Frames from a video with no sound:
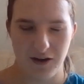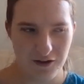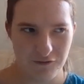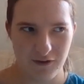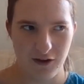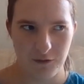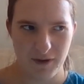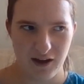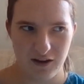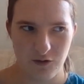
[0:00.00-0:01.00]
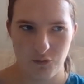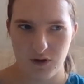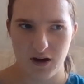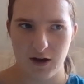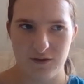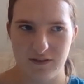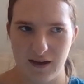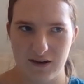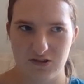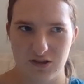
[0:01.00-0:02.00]
to how I felt about it when I
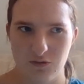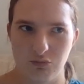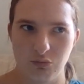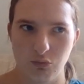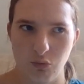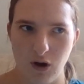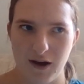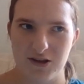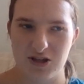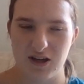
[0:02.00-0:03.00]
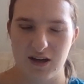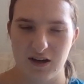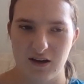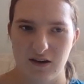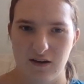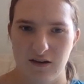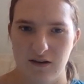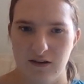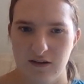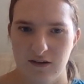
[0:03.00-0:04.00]
was actually watching,
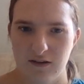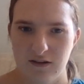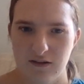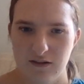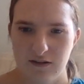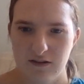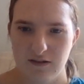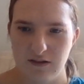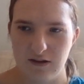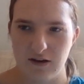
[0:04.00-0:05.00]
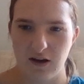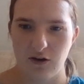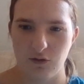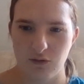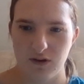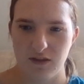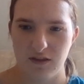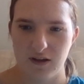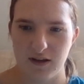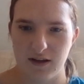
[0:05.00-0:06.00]
you know,
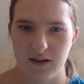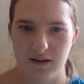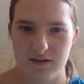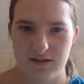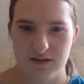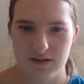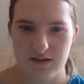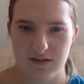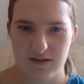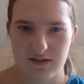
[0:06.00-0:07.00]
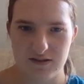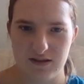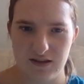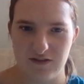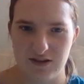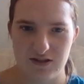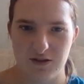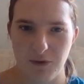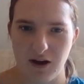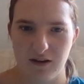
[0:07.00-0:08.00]
the the TV,
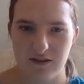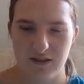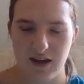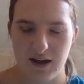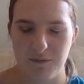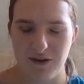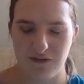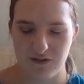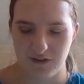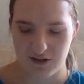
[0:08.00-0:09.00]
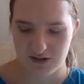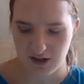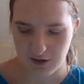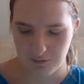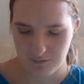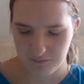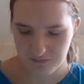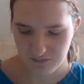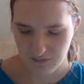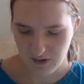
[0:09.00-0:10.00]
the, the anime for the first time.
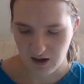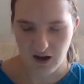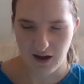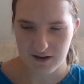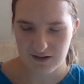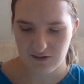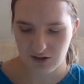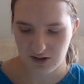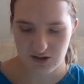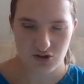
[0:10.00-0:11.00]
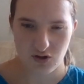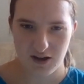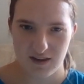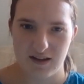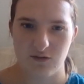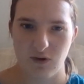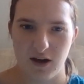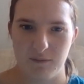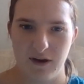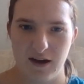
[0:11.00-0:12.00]
I did really enjoy it. That's
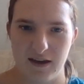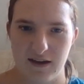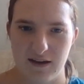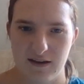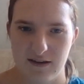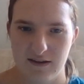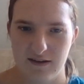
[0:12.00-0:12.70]
why my